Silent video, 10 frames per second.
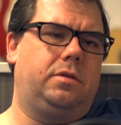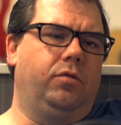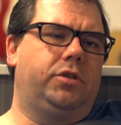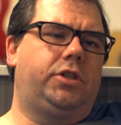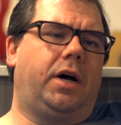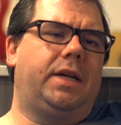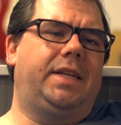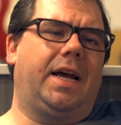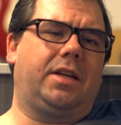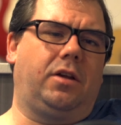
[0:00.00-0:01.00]
It was shot
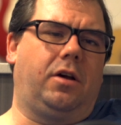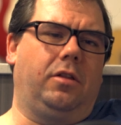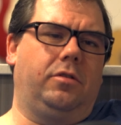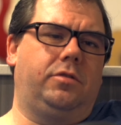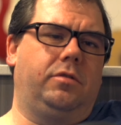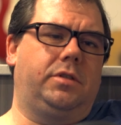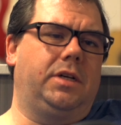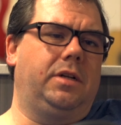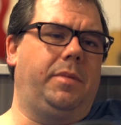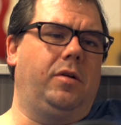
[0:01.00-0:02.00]
in Technicolor, so it's
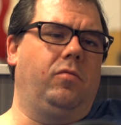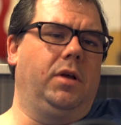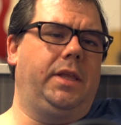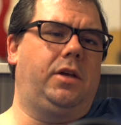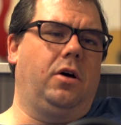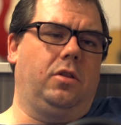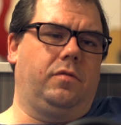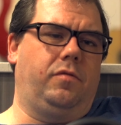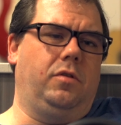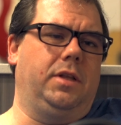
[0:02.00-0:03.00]
going to be really
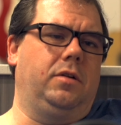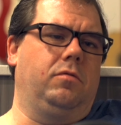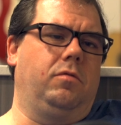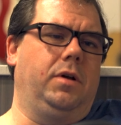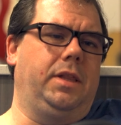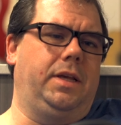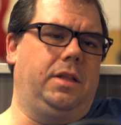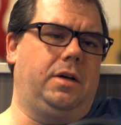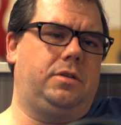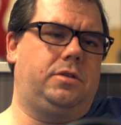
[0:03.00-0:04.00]
colorful and really
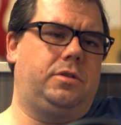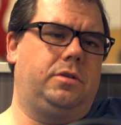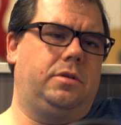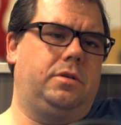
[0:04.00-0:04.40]
lush.